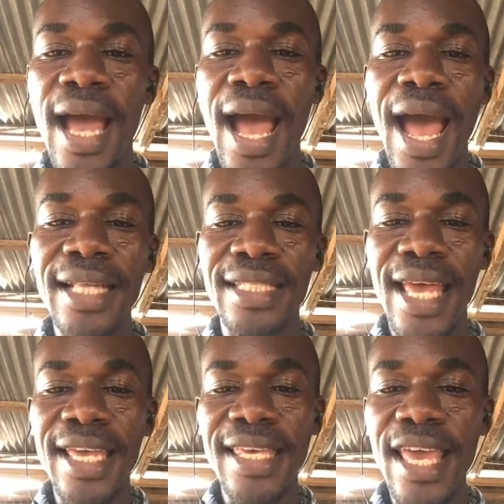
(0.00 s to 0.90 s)
at
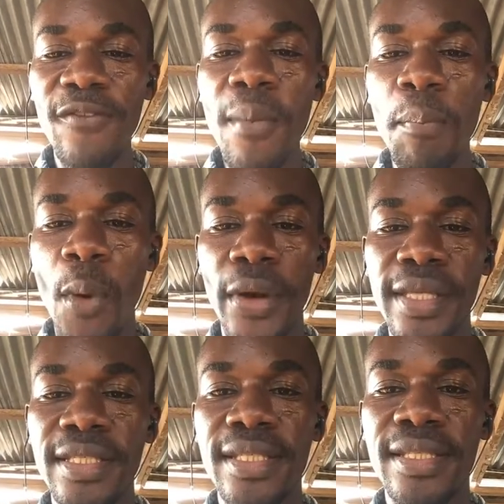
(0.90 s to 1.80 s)
a given
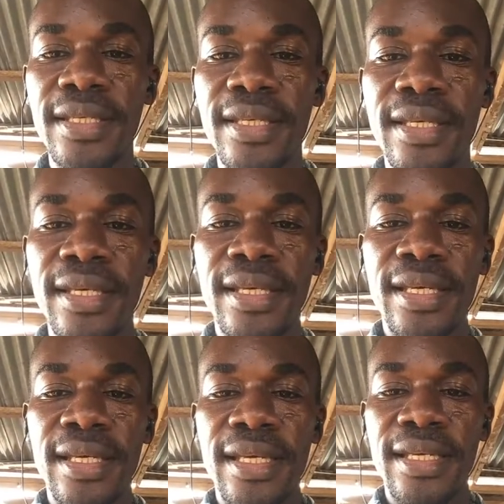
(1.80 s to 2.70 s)
point
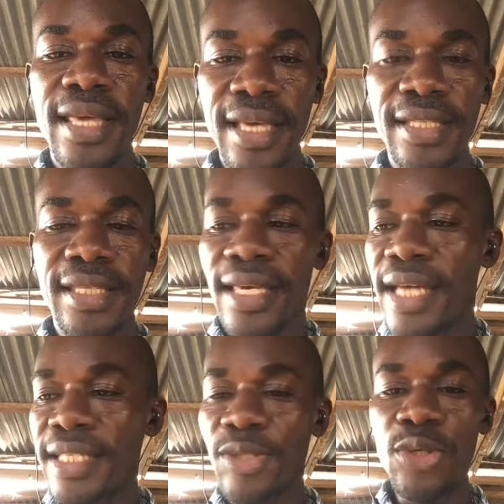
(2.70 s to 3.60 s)
Yes,
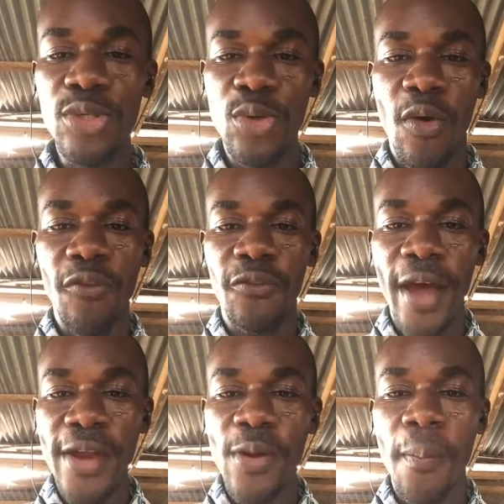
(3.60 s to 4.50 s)
it is used to
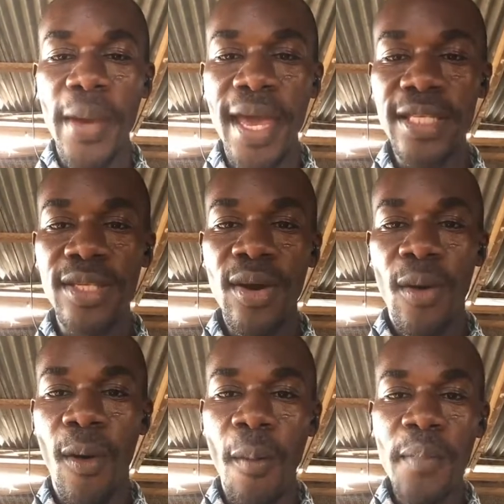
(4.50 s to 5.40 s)
confine your birds
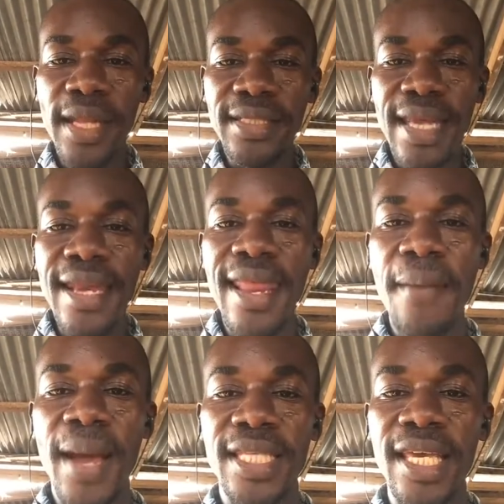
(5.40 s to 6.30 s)
or maintain
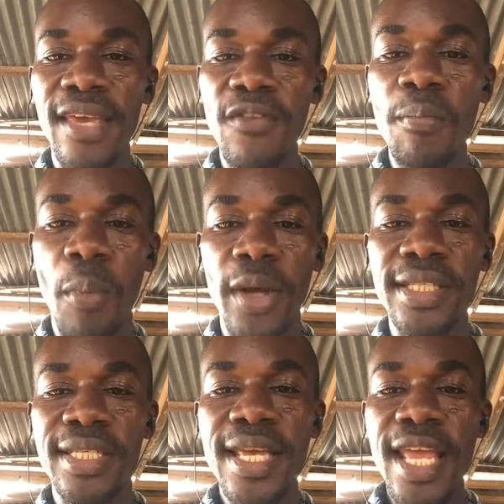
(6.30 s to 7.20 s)
them at a given
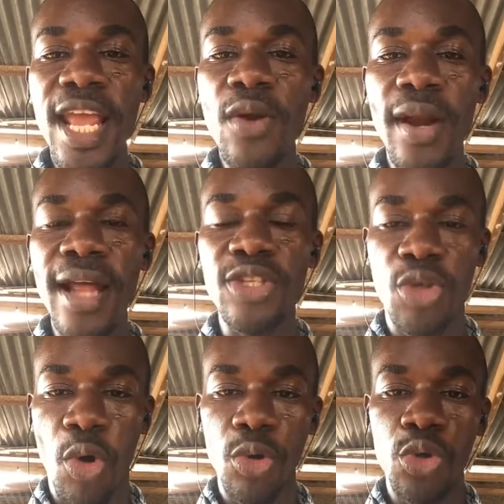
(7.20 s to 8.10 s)
point in order to
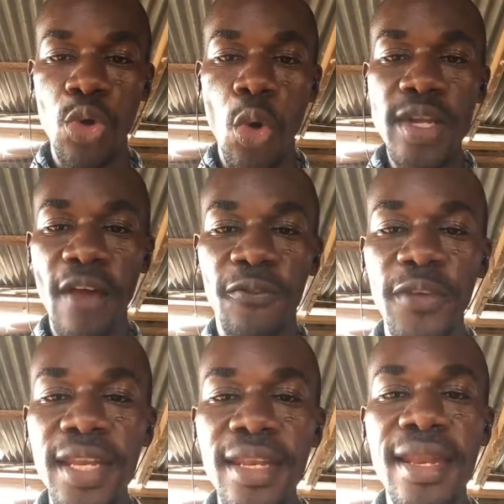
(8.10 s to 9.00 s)
control their
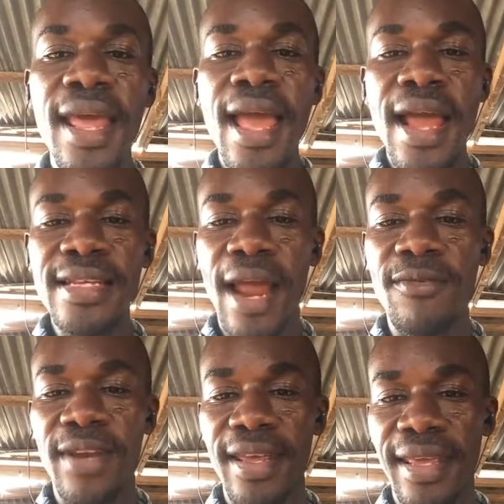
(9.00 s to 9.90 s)
feeding and their
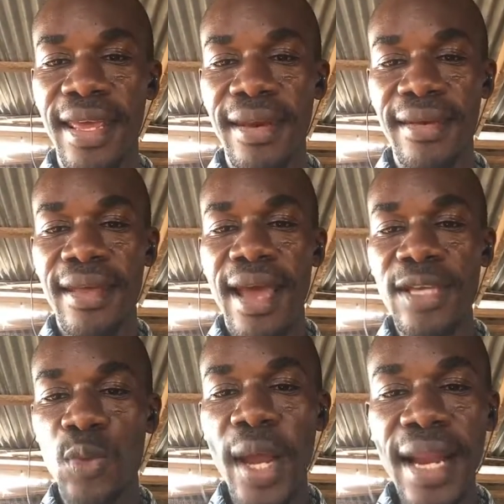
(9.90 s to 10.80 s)
drinking,
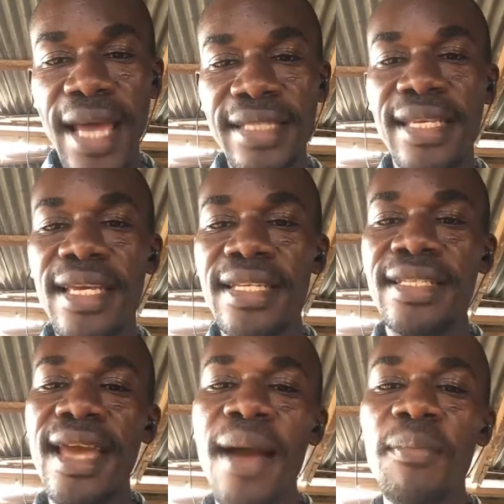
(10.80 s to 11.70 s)
as well as
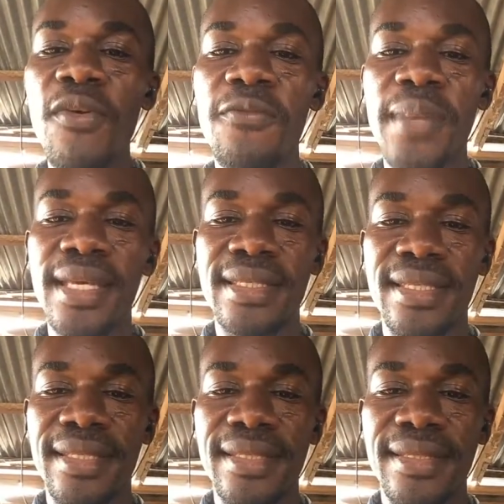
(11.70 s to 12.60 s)
their
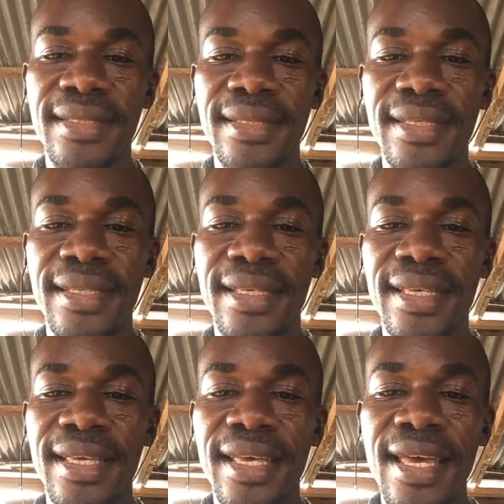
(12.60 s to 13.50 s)
movements.
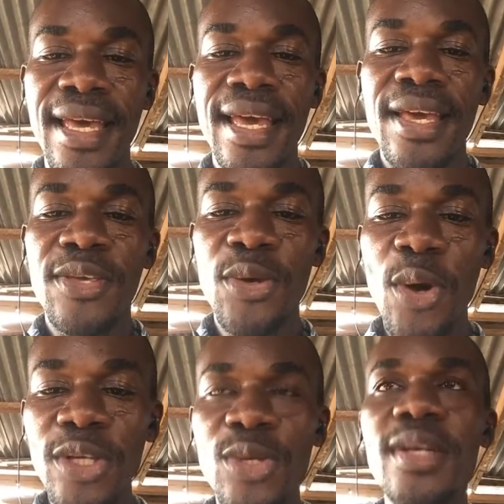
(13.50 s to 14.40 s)
You
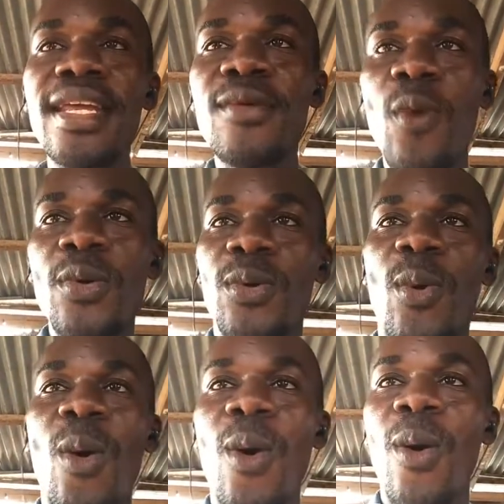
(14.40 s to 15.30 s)
also need what we
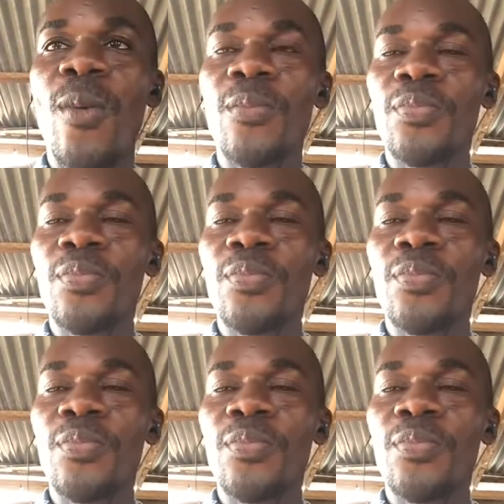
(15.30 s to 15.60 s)
call